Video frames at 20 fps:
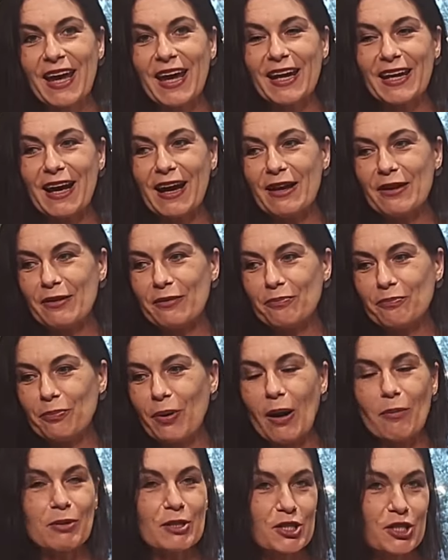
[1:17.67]
And I
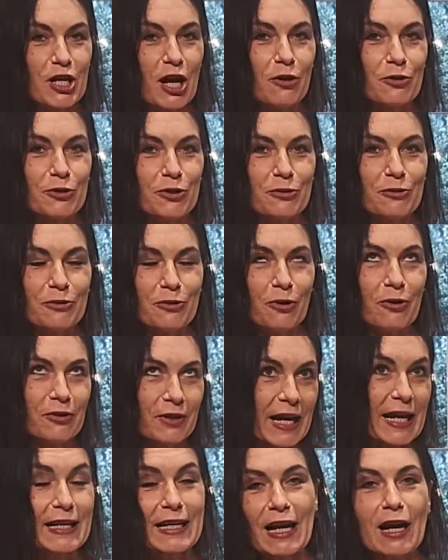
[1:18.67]
published how
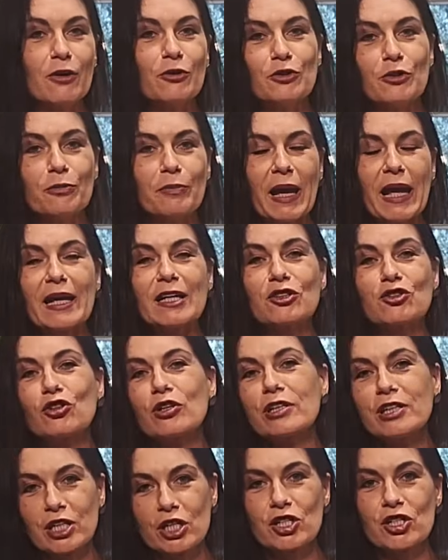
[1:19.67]
to make
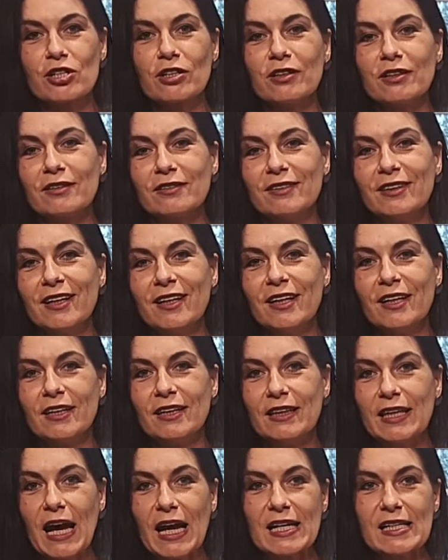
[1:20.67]
traditional,
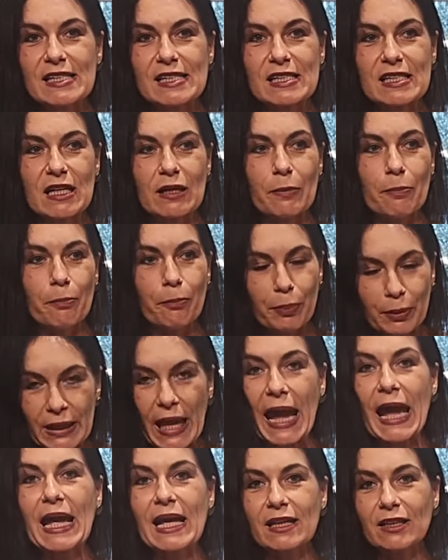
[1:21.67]
nice,
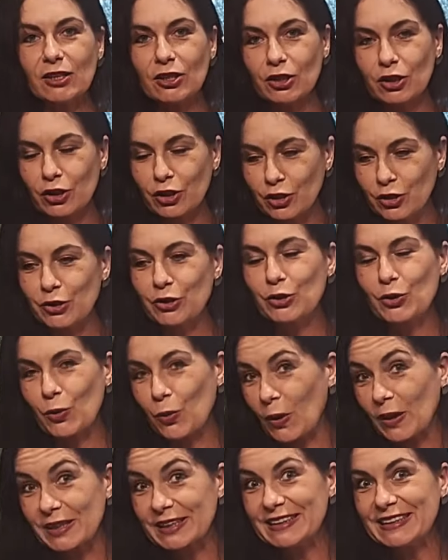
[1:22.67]
plain, good
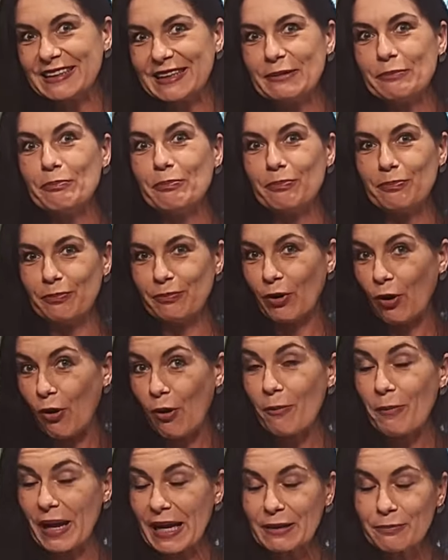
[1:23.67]
quality
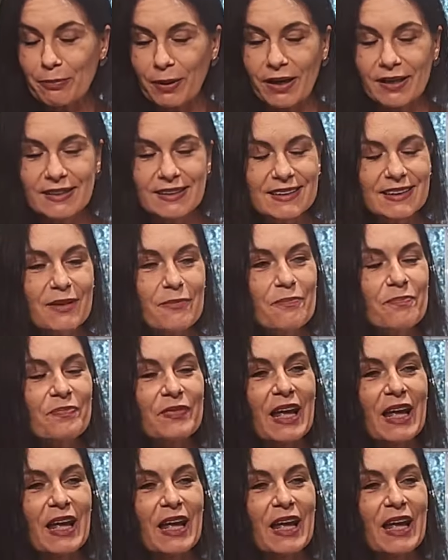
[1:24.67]
homemade pasta.